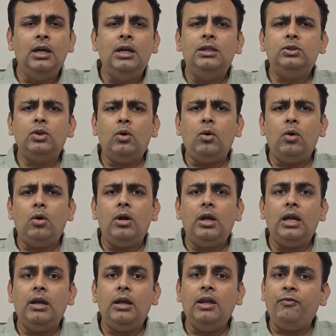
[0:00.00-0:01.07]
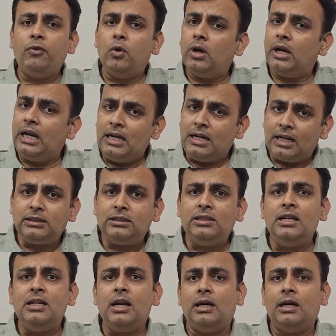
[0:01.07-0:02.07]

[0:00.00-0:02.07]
So if you're interested in